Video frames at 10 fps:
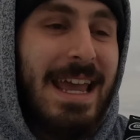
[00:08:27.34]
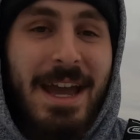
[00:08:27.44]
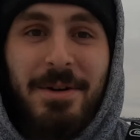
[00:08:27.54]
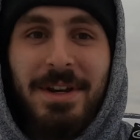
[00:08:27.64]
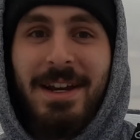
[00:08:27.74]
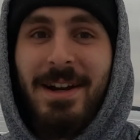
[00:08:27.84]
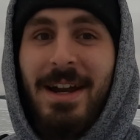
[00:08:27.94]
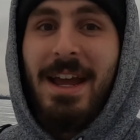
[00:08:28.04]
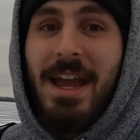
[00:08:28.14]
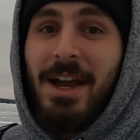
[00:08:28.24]
day out here.
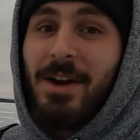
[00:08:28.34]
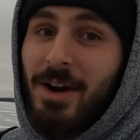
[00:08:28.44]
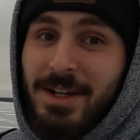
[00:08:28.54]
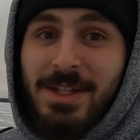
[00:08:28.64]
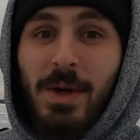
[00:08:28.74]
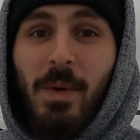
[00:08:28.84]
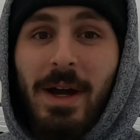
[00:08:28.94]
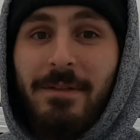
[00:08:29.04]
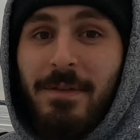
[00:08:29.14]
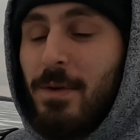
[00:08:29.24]
Got into
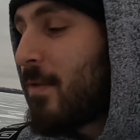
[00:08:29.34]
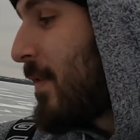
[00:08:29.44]
quite a few